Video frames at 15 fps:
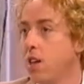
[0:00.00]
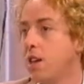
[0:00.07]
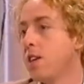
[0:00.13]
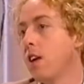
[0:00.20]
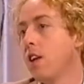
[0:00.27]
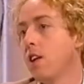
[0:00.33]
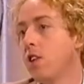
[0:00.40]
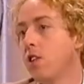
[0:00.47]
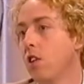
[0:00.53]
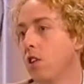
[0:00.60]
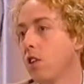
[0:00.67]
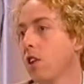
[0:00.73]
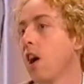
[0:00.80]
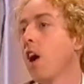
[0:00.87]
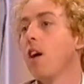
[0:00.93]
certainly not
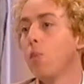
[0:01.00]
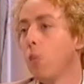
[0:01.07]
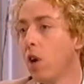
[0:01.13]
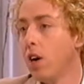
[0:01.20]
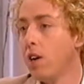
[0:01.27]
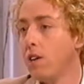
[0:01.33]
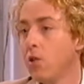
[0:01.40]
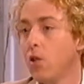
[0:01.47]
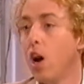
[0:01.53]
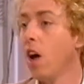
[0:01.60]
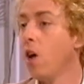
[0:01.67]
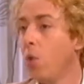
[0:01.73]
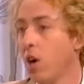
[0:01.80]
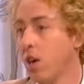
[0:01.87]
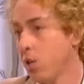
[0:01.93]
cut-wise or
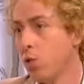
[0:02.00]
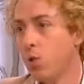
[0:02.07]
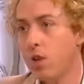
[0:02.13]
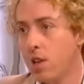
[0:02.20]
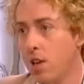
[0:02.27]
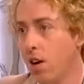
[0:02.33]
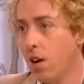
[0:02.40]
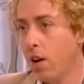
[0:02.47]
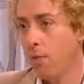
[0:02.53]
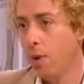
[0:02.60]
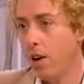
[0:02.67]
colour-wise all the time.